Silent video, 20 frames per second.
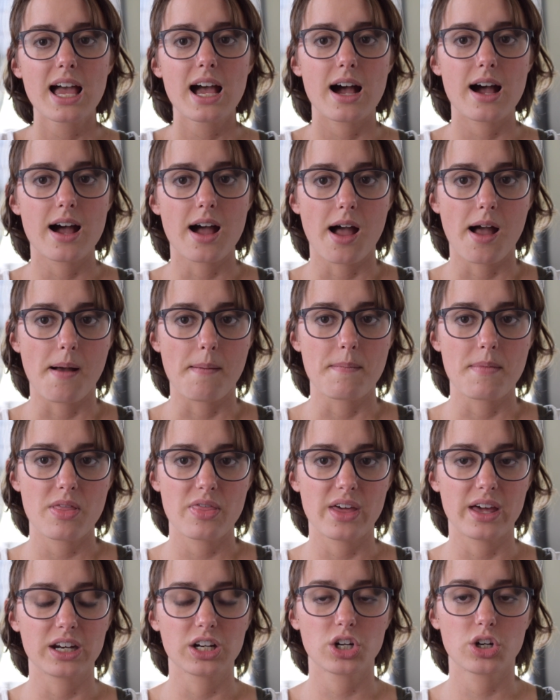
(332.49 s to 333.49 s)

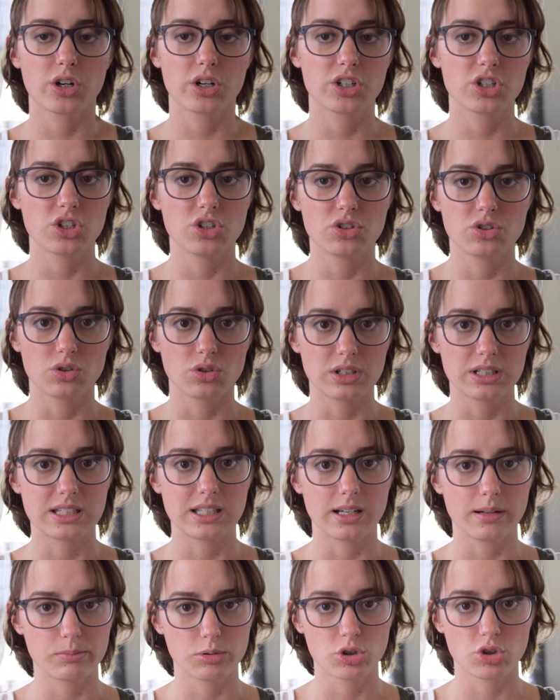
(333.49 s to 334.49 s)
that encourages you to
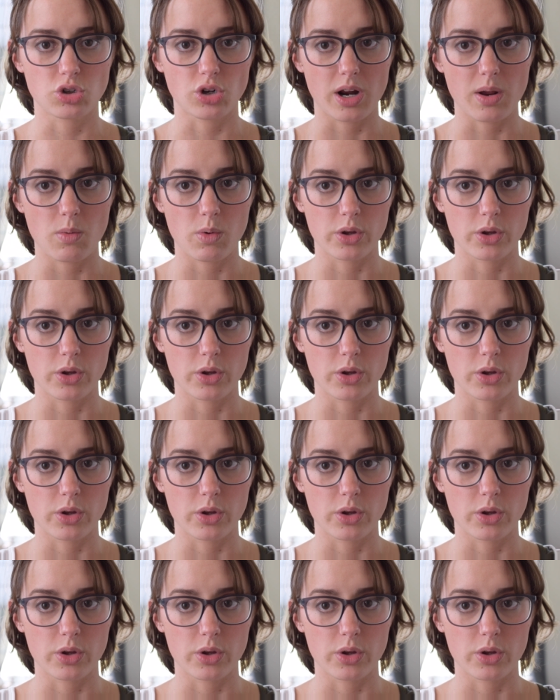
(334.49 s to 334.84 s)
sit up straight